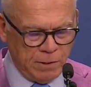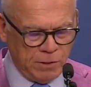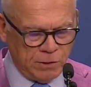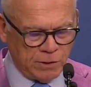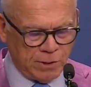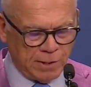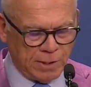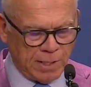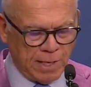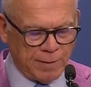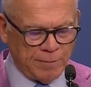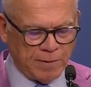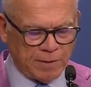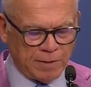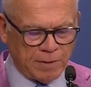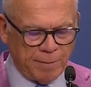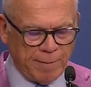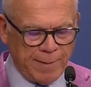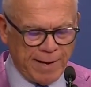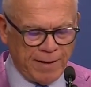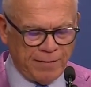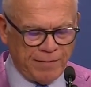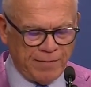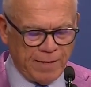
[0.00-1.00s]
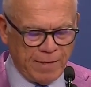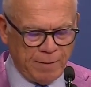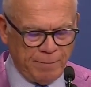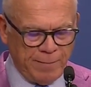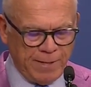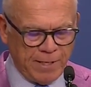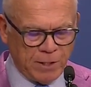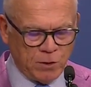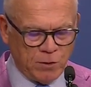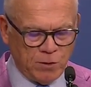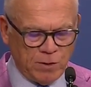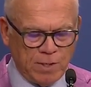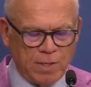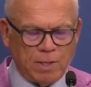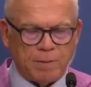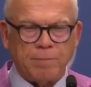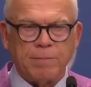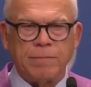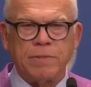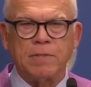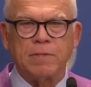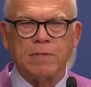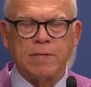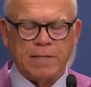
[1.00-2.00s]
She claimed that the man then picked her
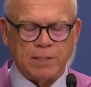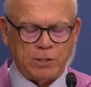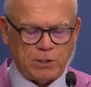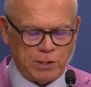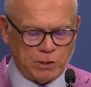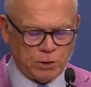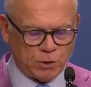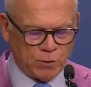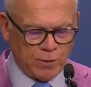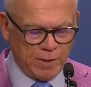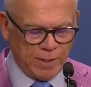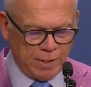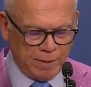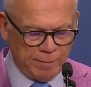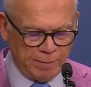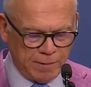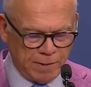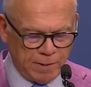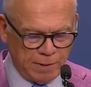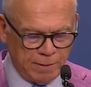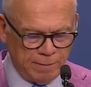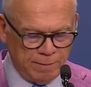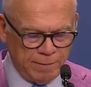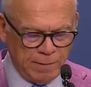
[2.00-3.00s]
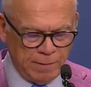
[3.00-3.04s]
up and she screamed.